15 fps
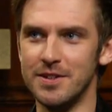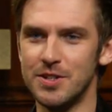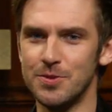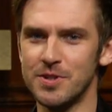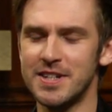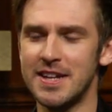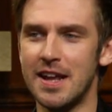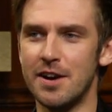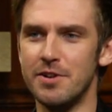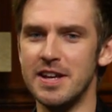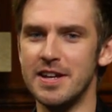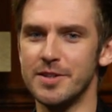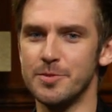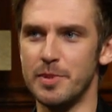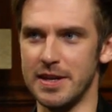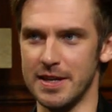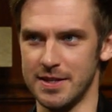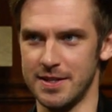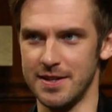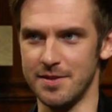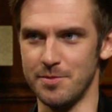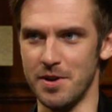She wants to get her ears
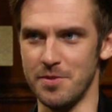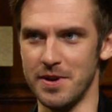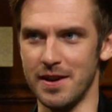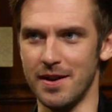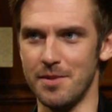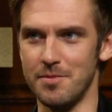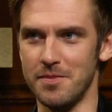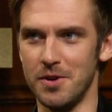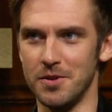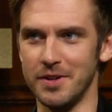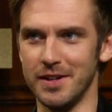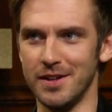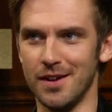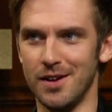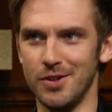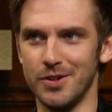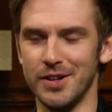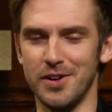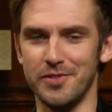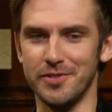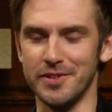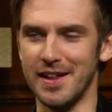pierced at the moment, and I'm holding
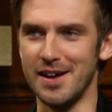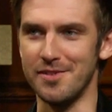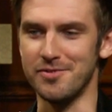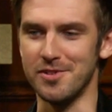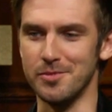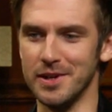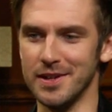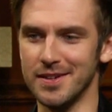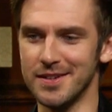off on that for a bit.